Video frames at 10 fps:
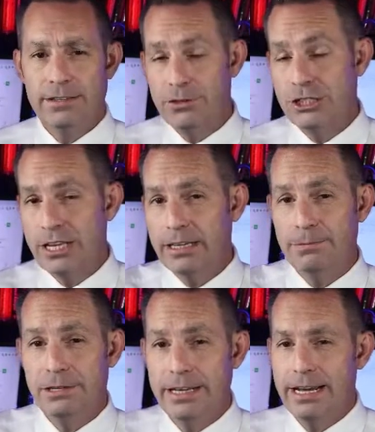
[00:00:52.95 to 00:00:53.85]
If you sign up
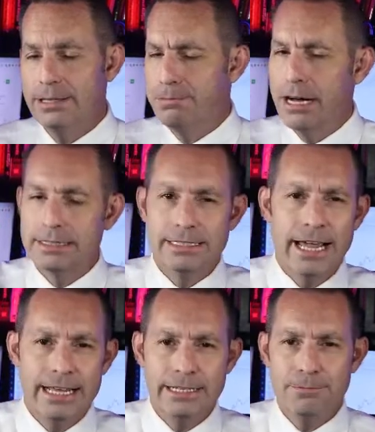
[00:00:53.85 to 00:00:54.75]
today and deposit
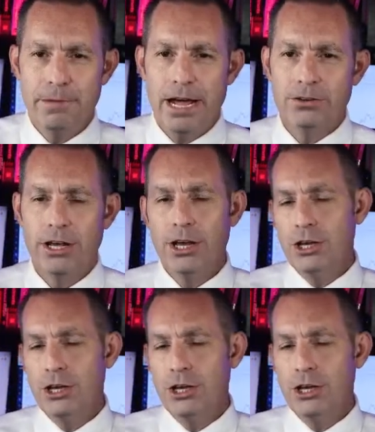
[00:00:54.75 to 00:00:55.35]
any amount,